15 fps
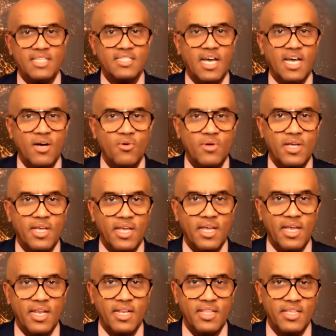how
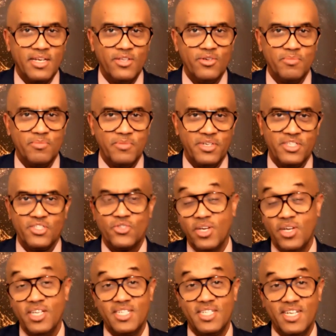can the new
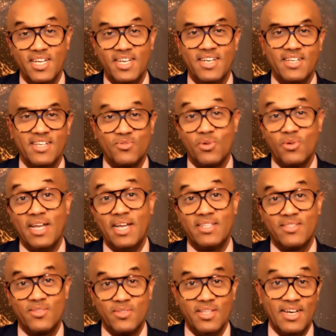administration, to add
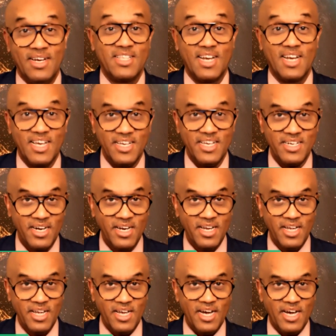another layer
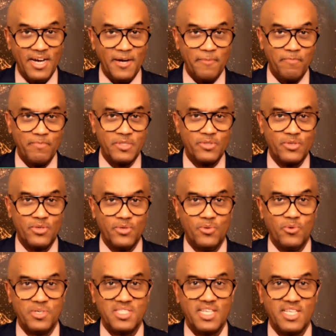to
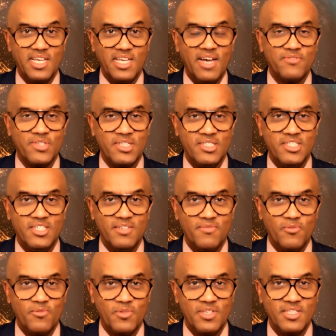what they have to
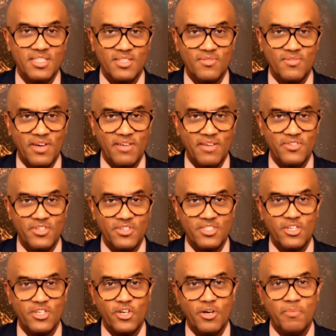achieve within this 5-year
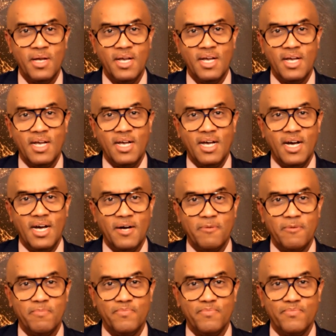term,
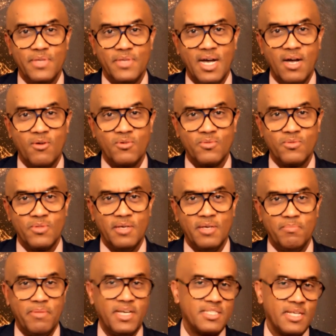how do they
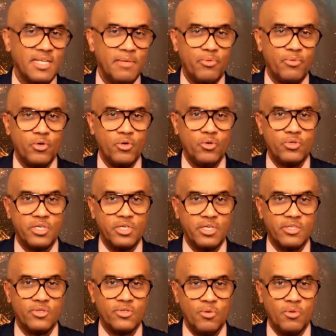best approach
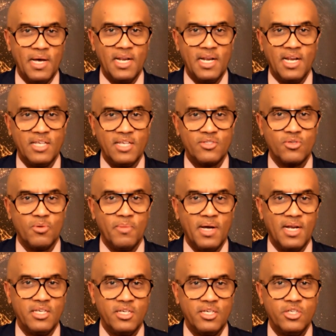the
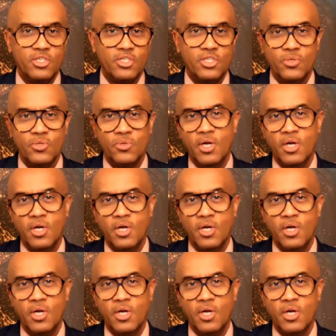Somaliland-Somalia issues?